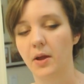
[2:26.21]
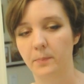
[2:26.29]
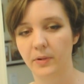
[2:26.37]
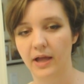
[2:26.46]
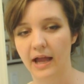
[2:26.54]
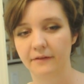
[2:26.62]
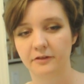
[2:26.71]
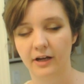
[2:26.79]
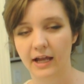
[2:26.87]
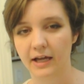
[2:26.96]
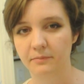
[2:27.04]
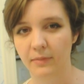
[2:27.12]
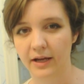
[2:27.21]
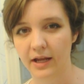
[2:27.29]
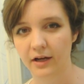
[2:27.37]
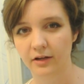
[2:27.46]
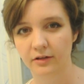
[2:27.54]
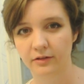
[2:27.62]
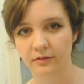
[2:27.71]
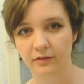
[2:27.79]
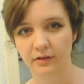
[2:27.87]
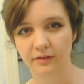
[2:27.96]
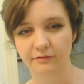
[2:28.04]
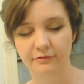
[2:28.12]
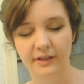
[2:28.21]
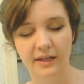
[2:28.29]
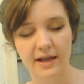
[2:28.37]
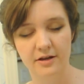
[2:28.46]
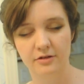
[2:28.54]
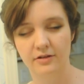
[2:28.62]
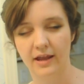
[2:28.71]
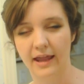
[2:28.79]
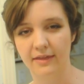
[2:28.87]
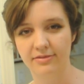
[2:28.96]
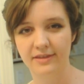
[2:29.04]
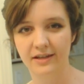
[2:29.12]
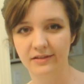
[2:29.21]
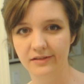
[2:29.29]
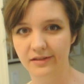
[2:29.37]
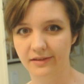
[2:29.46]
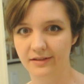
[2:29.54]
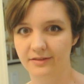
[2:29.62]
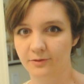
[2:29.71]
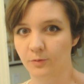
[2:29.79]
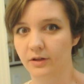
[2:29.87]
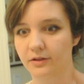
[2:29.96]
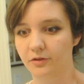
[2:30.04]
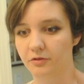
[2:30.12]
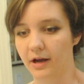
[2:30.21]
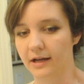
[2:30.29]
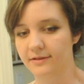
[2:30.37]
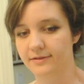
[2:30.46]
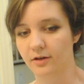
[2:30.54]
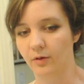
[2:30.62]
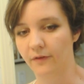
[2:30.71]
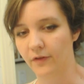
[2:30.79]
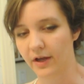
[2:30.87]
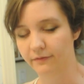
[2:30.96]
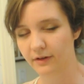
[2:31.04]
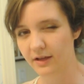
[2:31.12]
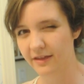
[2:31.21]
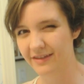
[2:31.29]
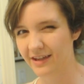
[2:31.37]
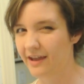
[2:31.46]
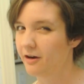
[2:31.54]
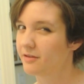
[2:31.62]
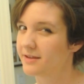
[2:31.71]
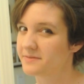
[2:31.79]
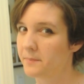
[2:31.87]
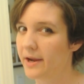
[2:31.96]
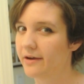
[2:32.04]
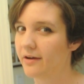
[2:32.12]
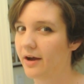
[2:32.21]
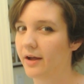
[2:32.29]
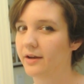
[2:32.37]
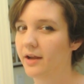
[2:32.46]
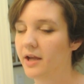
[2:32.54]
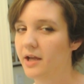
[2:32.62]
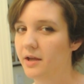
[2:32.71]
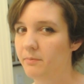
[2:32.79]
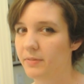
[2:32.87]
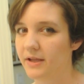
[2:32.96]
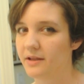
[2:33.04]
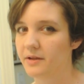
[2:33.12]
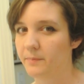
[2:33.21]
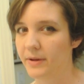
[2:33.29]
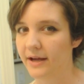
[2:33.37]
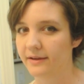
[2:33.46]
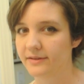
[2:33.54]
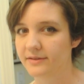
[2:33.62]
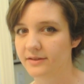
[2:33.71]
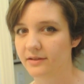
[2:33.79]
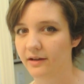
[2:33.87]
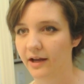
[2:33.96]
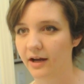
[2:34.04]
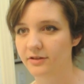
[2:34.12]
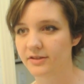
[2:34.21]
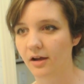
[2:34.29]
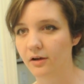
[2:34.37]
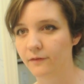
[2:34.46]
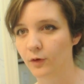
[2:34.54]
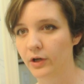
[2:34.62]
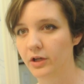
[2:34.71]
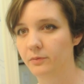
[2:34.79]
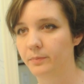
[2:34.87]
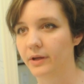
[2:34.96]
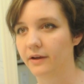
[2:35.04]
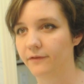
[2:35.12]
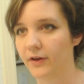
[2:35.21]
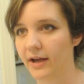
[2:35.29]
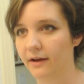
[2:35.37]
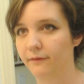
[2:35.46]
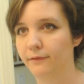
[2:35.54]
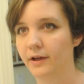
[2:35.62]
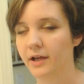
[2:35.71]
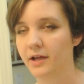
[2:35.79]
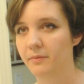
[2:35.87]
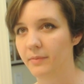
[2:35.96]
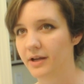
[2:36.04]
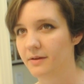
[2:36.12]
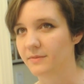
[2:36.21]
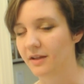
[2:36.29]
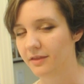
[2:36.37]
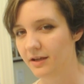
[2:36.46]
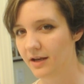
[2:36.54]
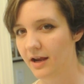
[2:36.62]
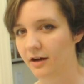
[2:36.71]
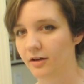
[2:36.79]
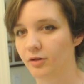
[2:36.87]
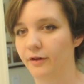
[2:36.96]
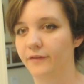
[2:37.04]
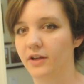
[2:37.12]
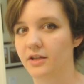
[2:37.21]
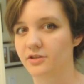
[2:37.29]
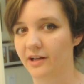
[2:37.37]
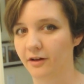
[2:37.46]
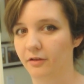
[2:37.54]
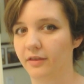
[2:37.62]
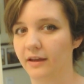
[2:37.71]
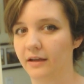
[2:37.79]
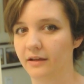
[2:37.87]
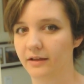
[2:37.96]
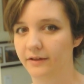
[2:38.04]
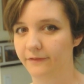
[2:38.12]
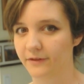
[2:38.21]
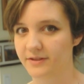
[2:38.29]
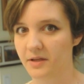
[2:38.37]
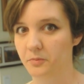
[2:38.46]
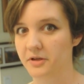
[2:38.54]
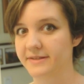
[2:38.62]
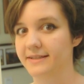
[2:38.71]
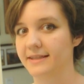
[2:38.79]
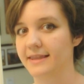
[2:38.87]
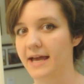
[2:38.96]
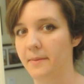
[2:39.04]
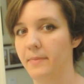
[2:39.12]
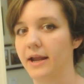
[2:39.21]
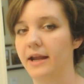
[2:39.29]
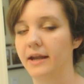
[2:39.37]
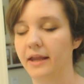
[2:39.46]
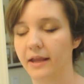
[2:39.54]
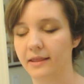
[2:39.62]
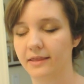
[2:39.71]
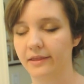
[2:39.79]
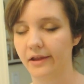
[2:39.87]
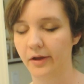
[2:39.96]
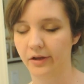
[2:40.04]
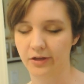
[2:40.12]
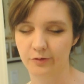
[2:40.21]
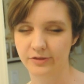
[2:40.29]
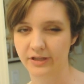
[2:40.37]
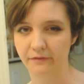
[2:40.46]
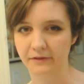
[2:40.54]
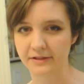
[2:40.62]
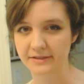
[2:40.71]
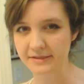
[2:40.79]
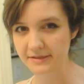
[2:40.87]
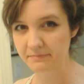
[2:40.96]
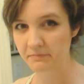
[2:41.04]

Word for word: But after I had my hair relayered and thinned, this has worked great. So if you have really thick hair, this may not be the best hairstyle for you, but if you have medium to thin hair or if you get your hair thinned for some reason, that made a huge difference.